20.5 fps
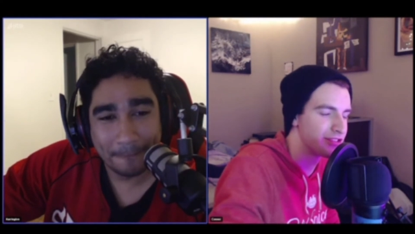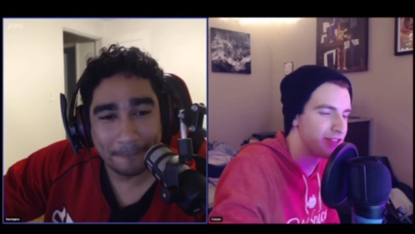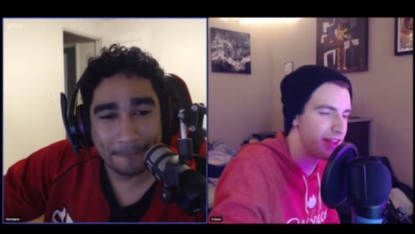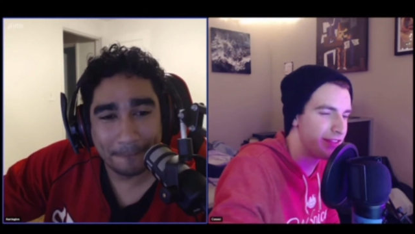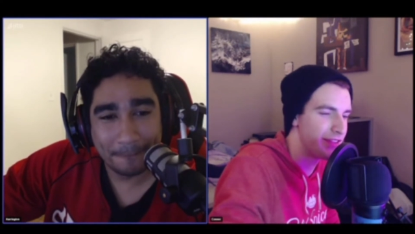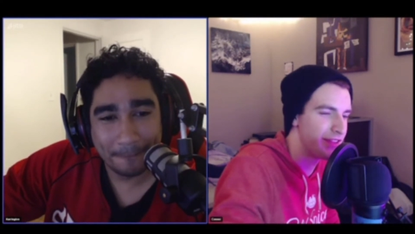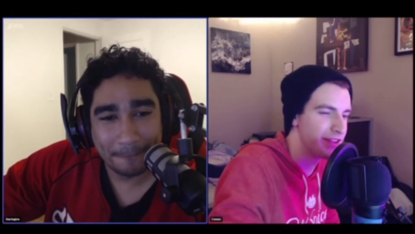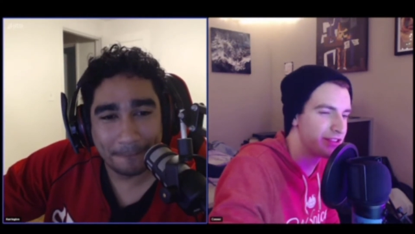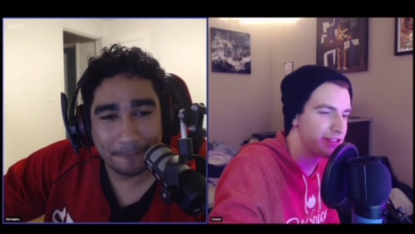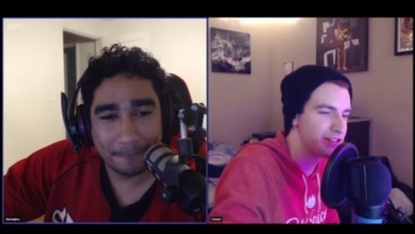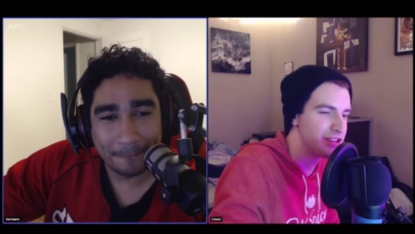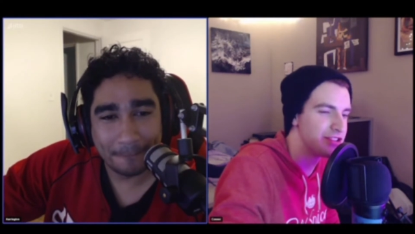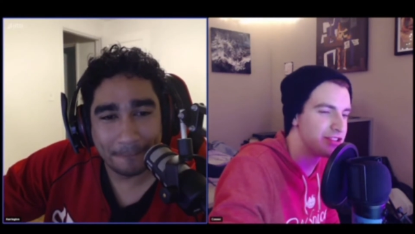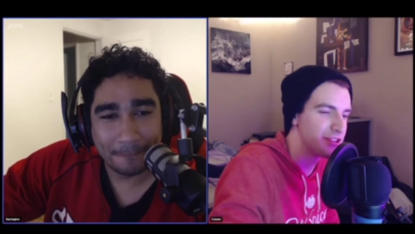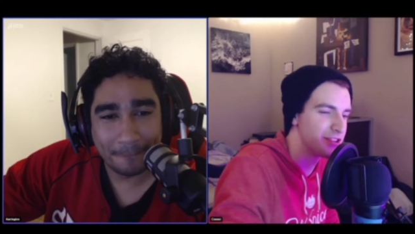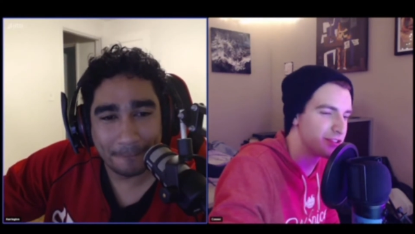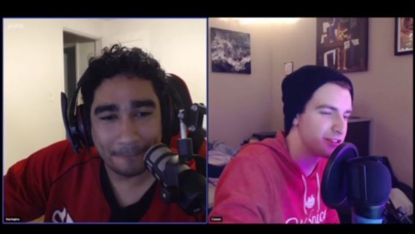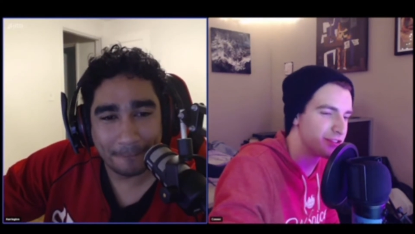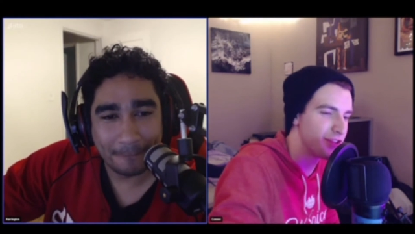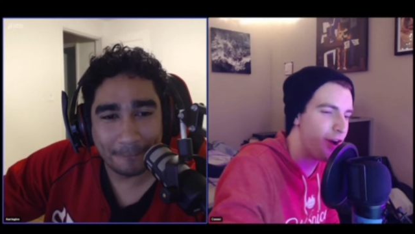Speaker 1: I think she
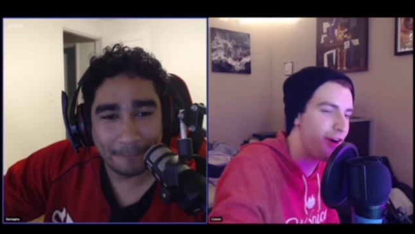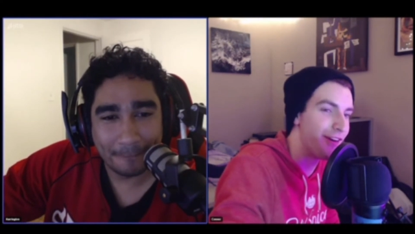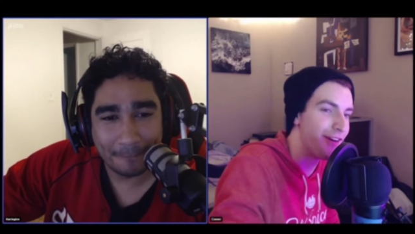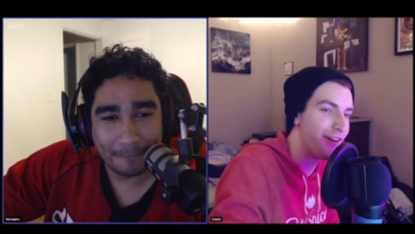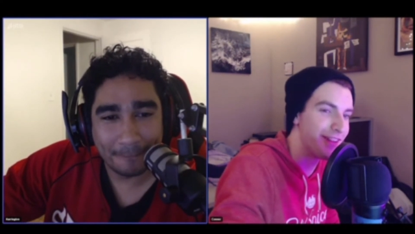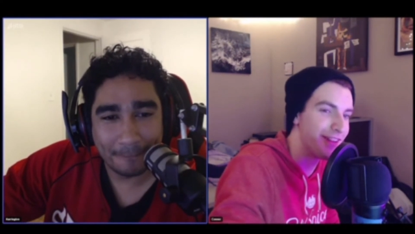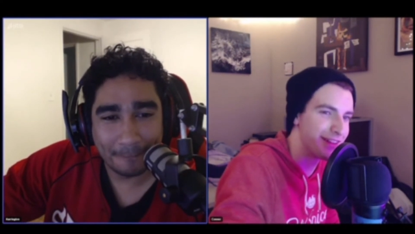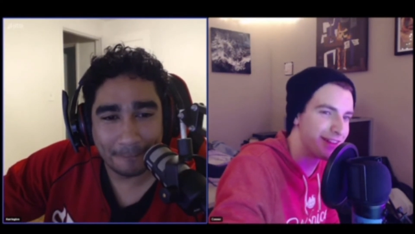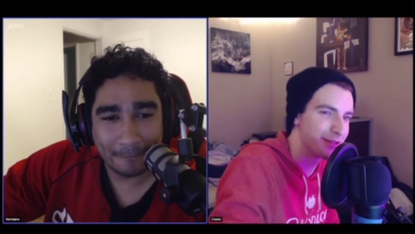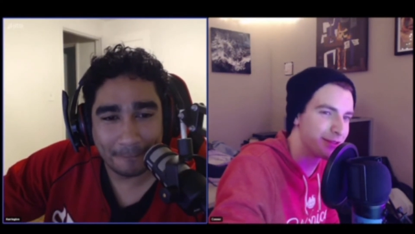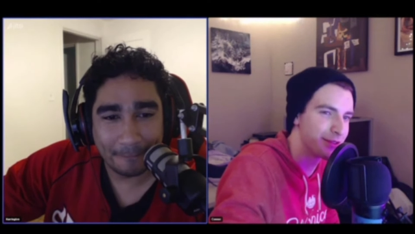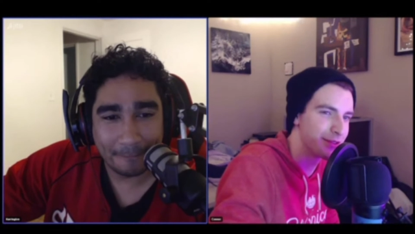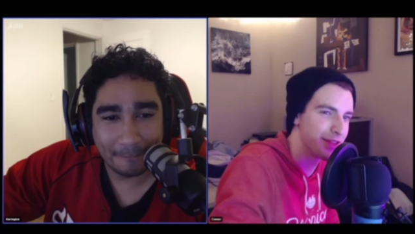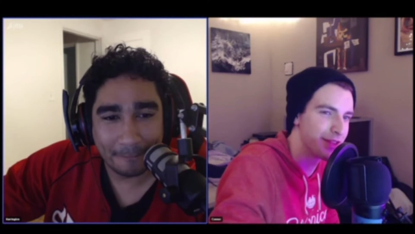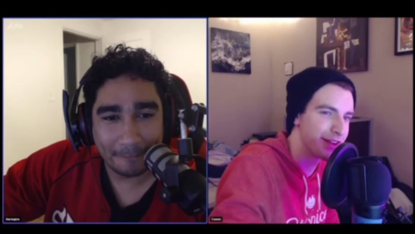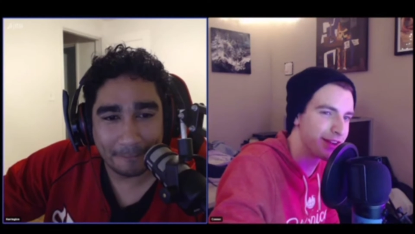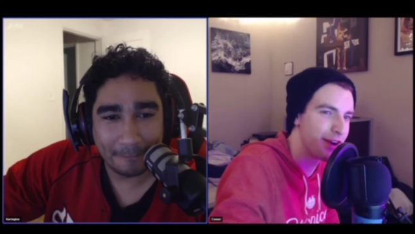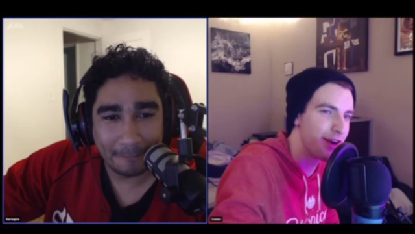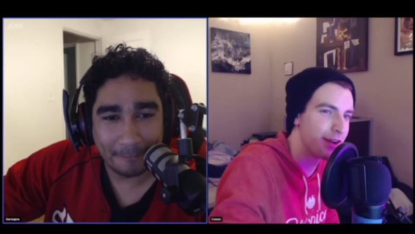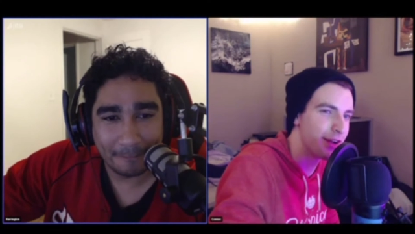just saw it and was
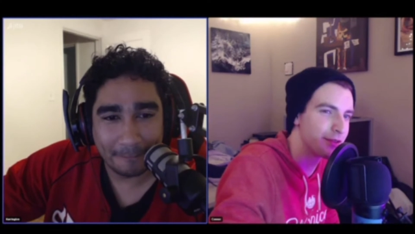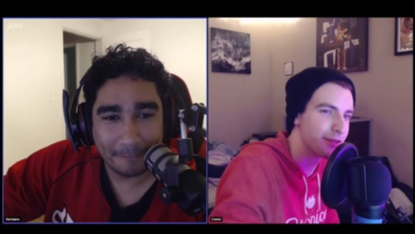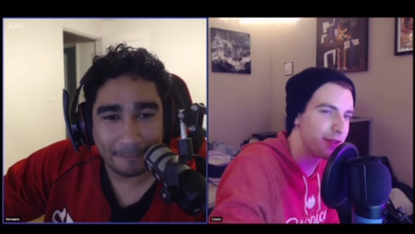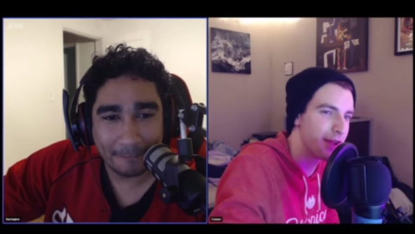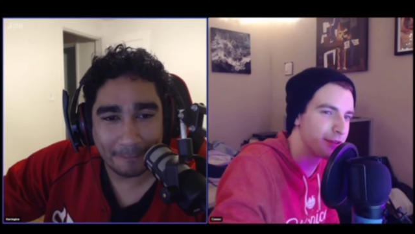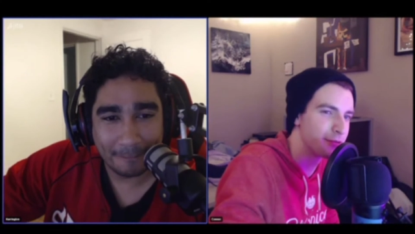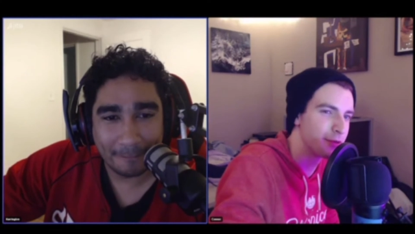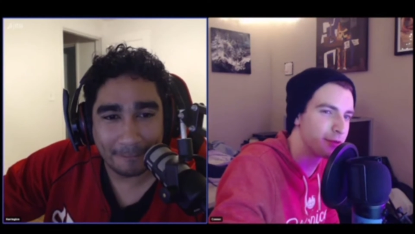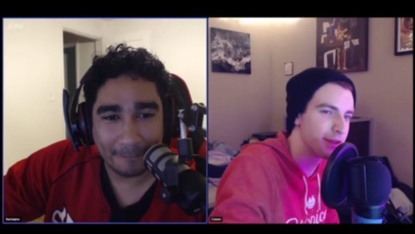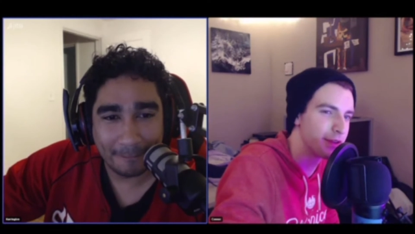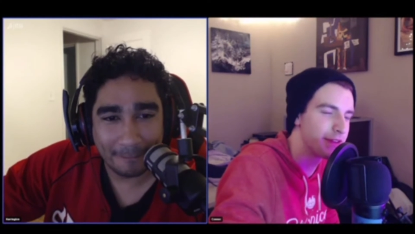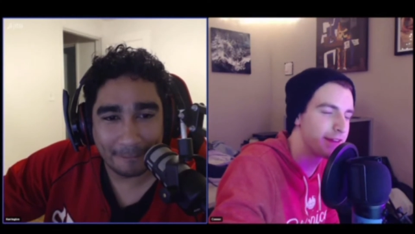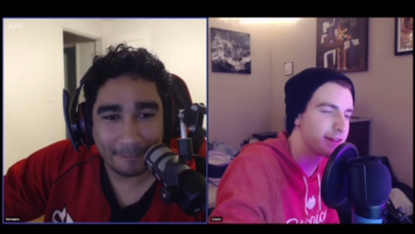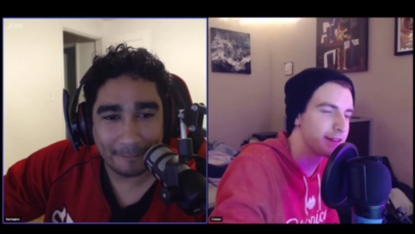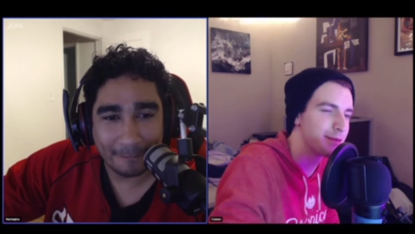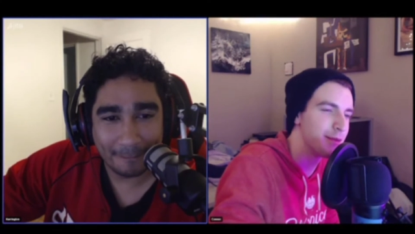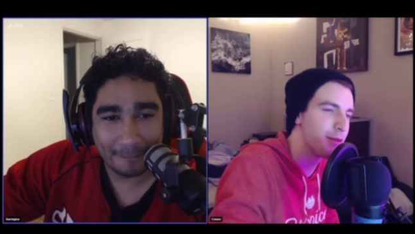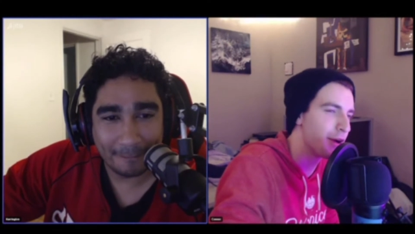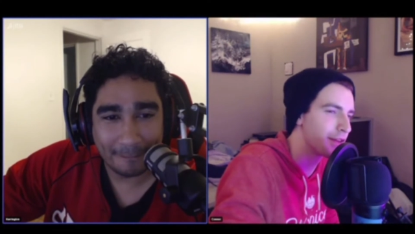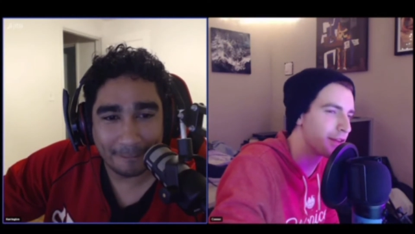like, "Oh, I'd, I'd really
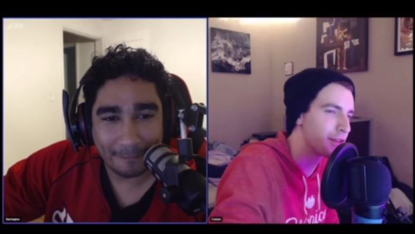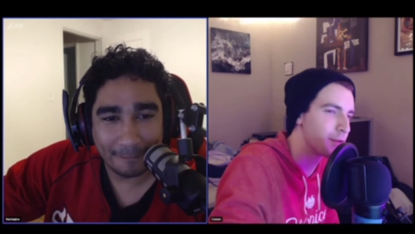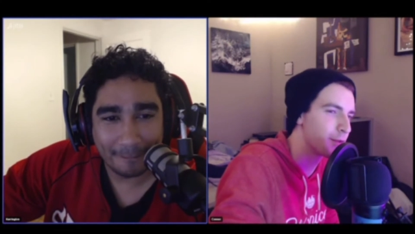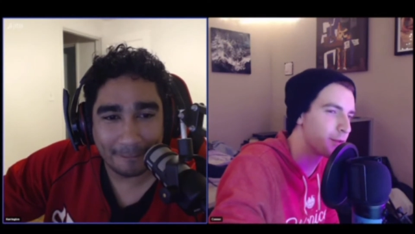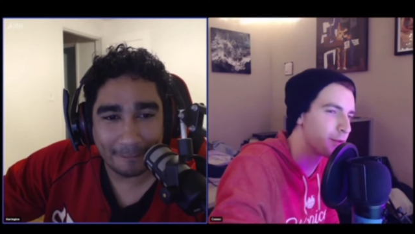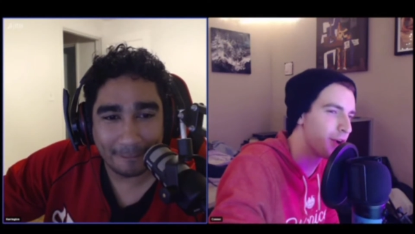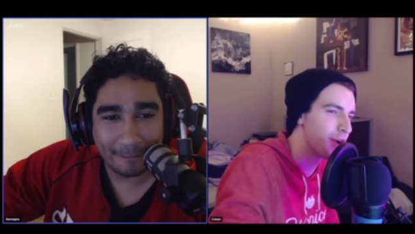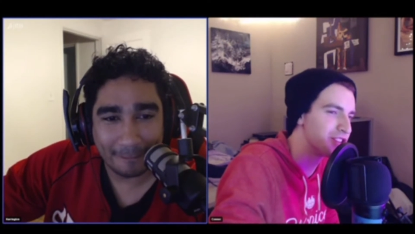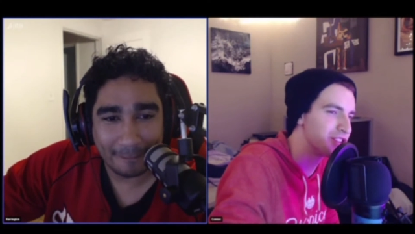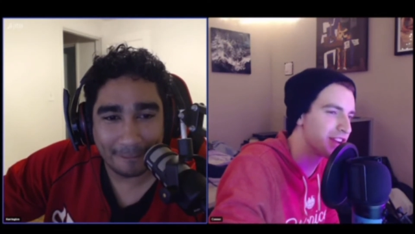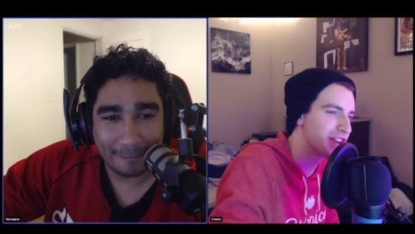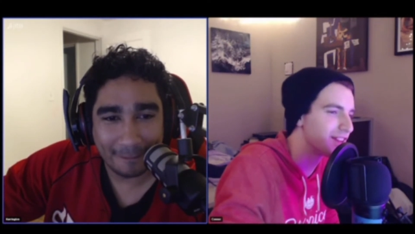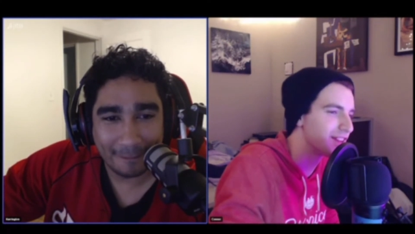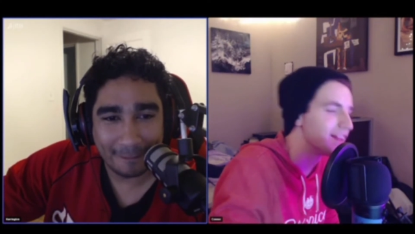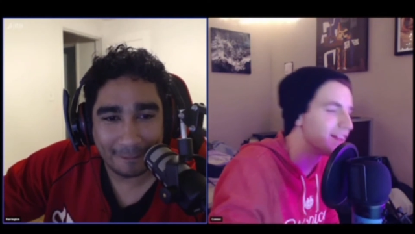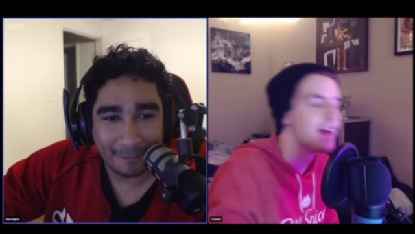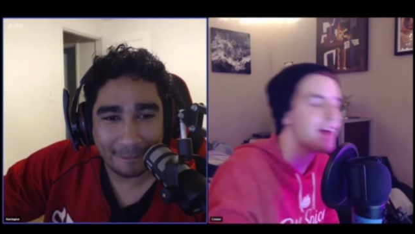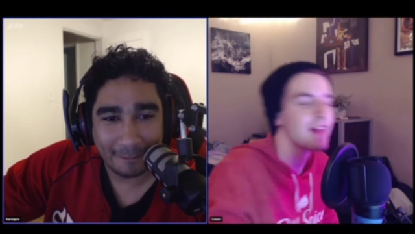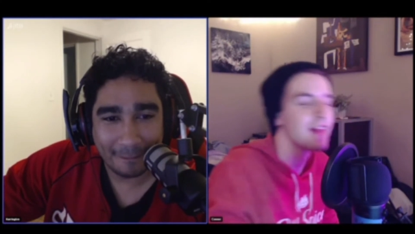like to be part of this project."